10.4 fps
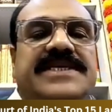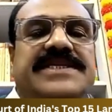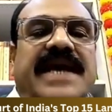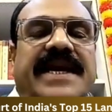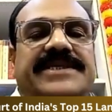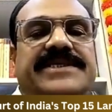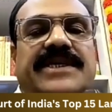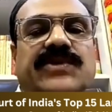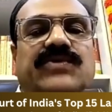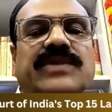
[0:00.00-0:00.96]

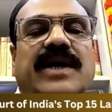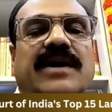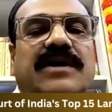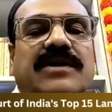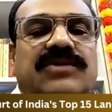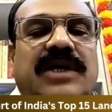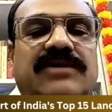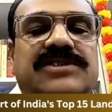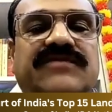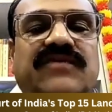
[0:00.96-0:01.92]
Citation to the
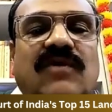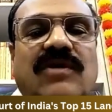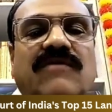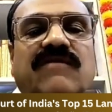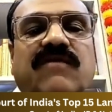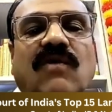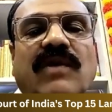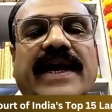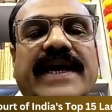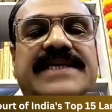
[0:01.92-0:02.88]
2004
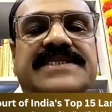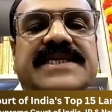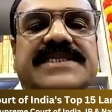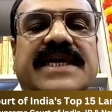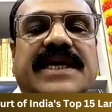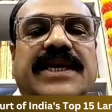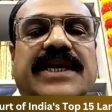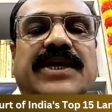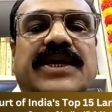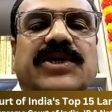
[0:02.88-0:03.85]
for SCC
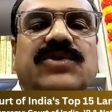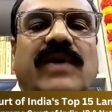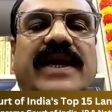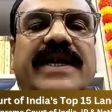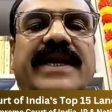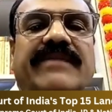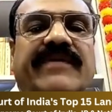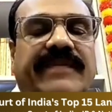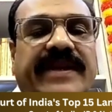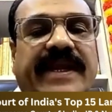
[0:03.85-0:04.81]

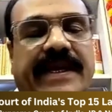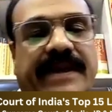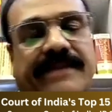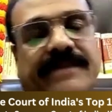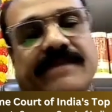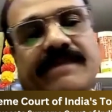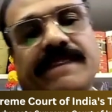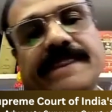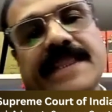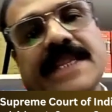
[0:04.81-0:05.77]
258.
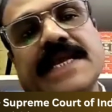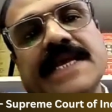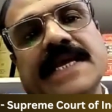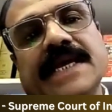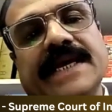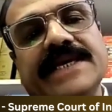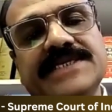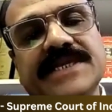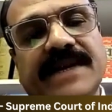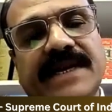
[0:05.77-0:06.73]

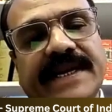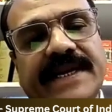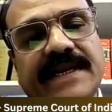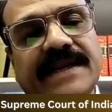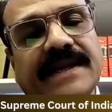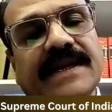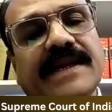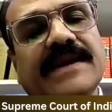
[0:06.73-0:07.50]
Case number 10.